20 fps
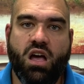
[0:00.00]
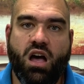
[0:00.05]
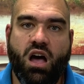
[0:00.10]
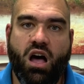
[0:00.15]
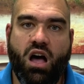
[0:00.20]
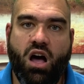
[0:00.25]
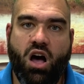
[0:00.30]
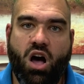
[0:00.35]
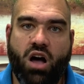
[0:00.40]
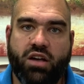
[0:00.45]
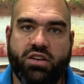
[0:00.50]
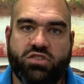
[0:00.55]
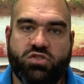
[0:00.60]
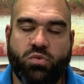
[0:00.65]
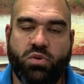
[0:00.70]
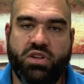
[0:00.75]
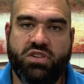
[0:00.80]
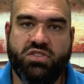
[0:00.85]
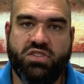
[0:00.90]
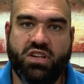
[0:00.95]
August
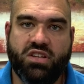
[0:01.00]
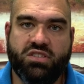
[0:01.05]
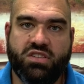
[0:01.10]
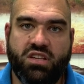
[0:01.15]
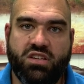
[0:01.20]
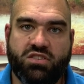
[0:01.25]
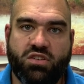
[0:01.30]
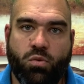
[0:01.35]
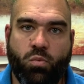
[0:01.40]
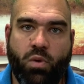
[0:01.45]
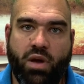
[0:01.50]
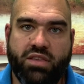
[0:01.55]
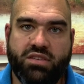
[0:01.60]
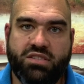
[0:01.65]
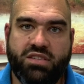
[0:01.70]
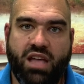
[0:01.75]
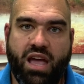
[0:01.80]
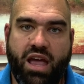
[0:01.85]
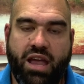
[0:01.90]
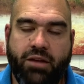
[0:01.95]
26th is a
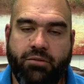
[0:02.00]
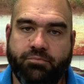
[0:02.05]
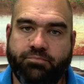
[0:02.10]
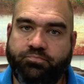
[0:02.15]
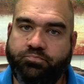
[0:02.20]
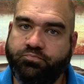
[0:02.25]
Wednesday.